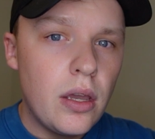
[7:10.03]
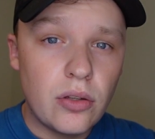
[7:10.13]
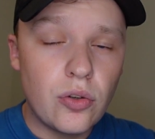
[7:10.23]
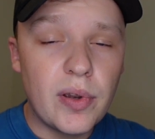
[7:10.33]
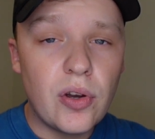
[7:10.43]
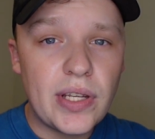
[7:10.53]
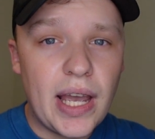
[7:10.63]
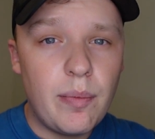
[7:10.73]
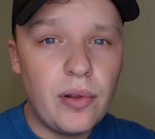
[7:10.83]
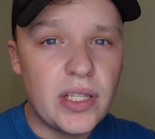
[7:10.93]
So because
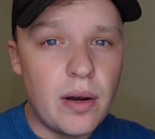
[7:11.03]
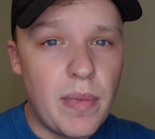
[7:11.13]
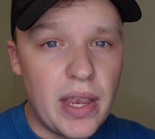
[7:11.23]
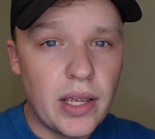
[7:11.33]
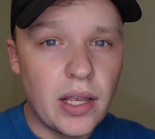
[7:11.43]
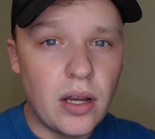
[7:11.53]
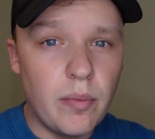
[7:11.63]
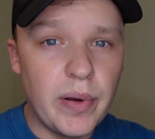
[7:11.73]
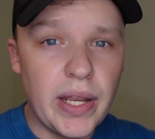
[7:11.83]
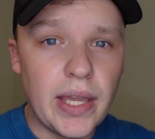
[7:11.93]
Apple is an American
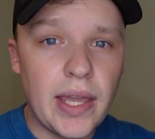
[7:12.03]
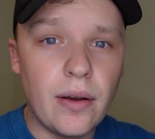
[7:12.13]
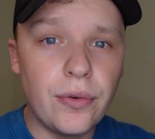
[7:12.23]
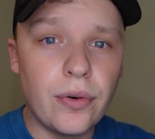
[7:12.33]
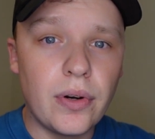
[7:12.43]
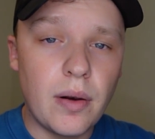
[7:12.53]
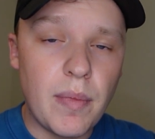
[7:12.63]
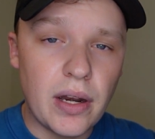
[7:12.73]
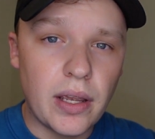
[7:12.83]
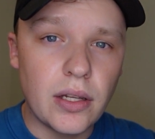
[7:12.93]
company held on an
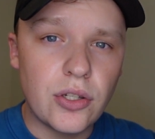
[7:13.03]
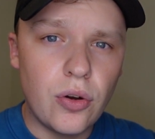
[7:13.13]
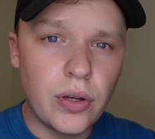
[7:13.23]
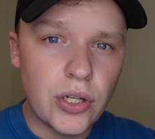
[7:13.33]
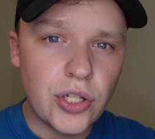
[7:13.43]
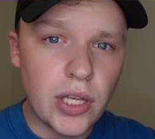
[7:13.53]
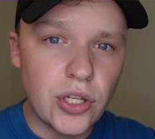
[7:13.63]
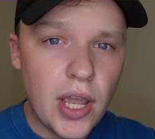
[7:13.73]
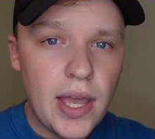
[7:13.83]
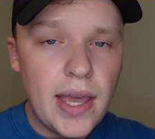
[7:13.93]
American stock exchange,
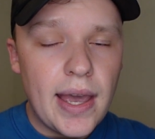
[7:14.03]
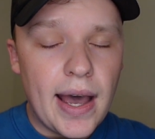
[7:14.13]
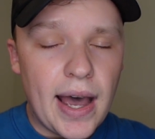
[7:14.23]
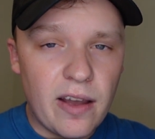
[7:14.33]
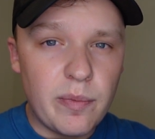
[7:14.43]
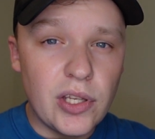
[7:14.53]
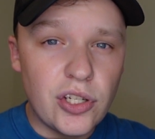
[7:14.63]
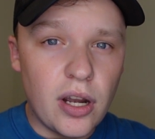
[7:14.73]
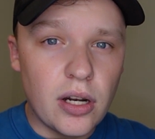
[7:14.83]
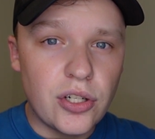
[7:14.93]
I have been
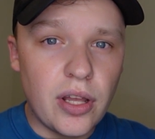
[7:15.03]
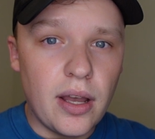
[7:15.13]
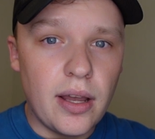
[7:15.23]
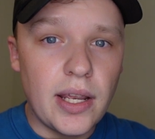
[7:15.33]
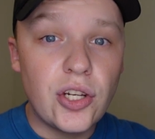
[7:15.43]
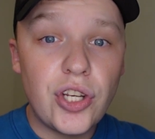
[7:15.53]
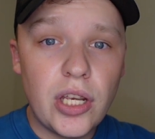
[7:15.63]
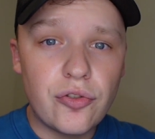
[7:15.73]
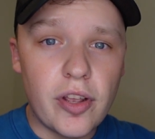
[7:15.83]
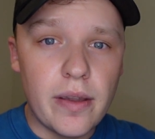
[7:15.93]
charged an
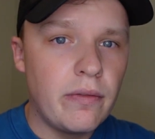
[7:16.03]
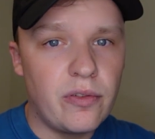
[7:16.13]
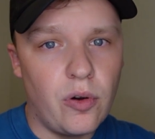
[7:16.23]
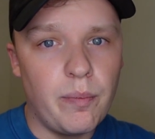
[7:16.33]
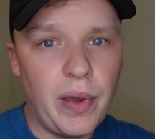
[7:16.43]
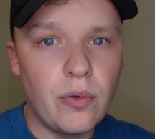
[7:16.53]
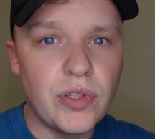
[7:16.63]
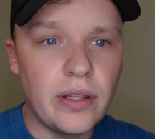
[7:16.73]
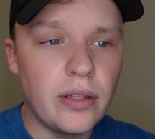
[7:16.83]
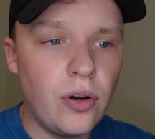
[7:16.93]
exchange rate from pounds
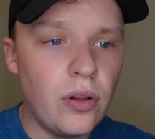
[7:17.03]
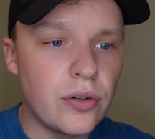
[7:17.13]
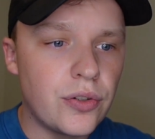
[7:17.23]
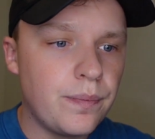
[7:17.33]
into dollars.